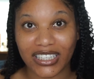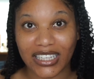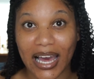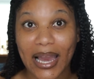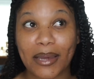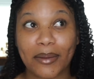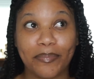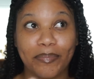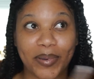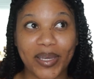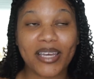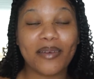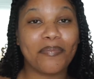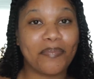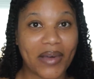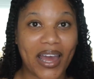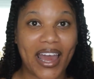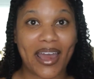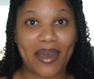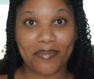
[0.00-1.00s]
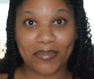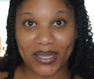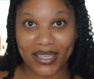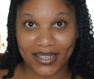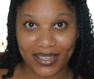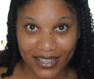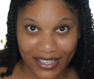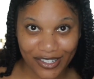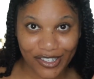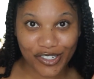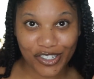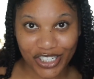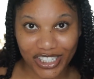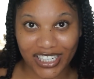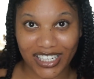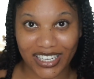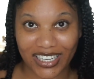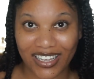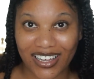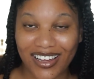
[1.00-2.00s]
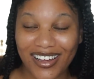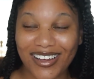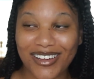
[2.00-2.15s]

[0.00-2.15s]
like big bad bee energy.